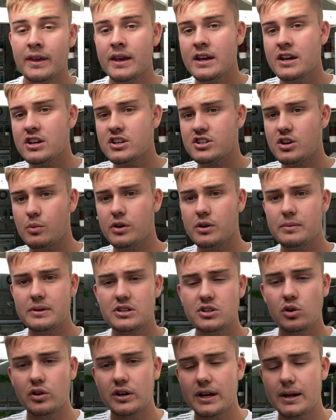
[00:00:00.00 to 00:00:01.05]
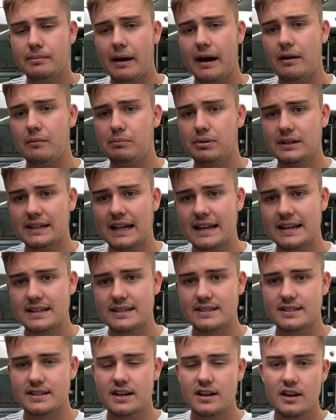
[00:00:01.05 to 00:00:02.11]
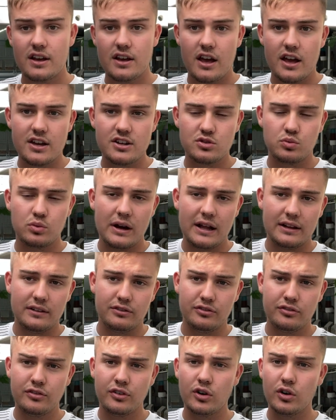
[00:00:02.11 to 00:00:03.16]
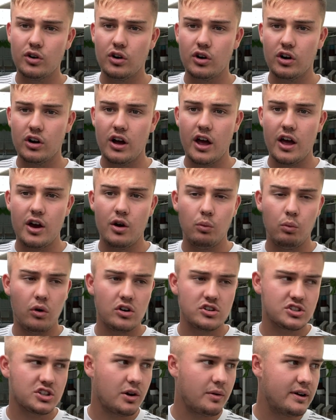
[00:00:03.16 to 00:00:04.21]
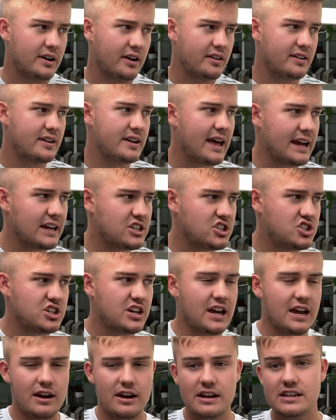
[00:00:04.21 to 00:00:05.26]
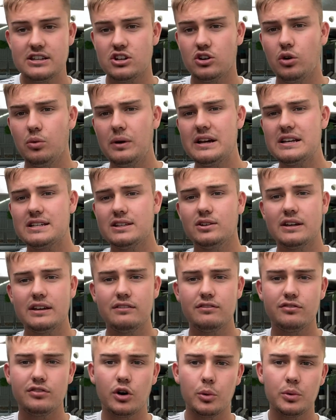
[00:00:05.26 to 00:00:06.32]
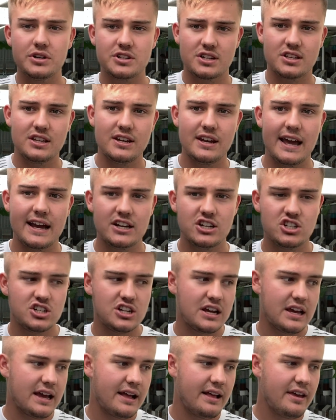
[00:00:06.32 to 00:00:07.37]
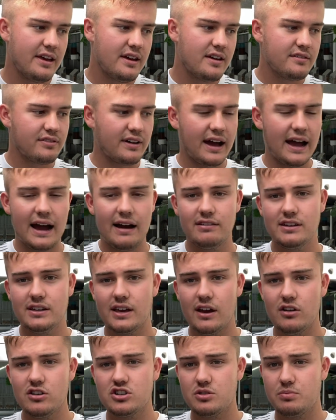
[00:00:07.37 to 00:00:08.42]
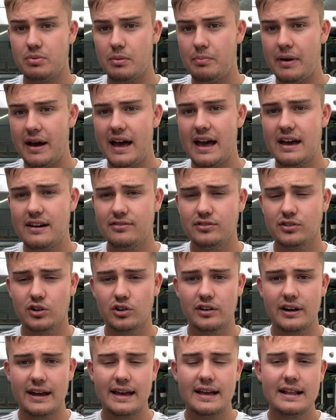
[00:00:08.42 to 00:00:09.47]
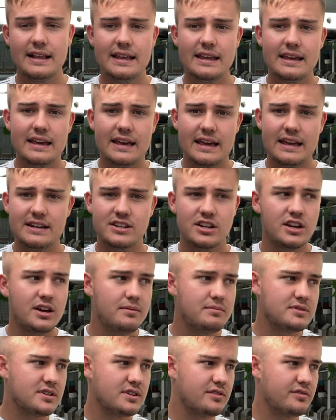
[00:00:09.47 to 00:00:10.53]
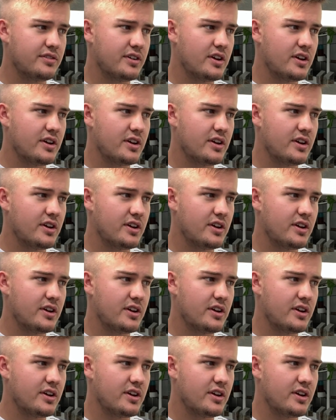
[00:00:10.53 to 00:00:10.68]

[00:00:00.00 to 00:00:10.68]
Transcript: So we're going to be talking about plans as well for what's going on next year, and it's always looking forward to the next year for how you're going to prepare for it in terms of